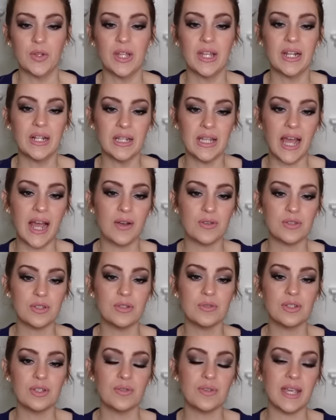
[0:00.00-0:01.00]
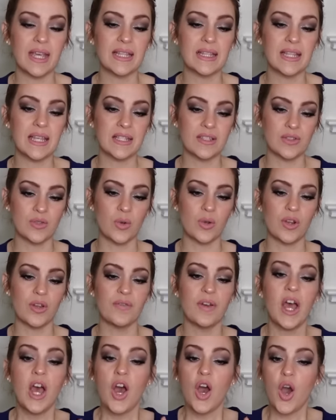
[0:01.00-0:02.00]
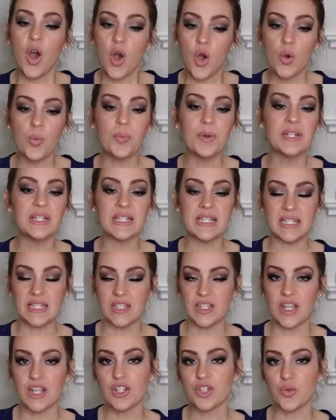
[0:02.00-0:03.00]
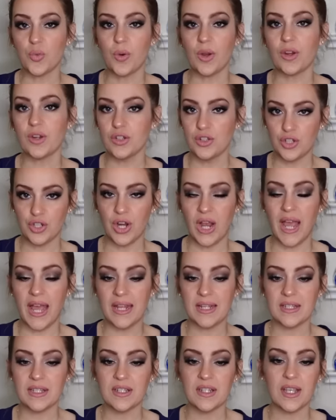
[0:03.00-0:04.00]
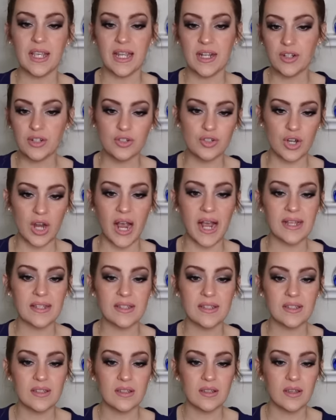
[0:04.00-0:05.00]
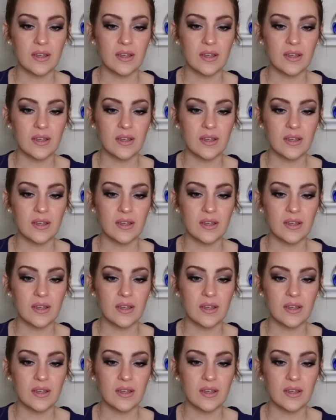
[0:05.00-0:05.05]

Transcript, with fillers: It allows you to get this sort of open stitch work trend in a dress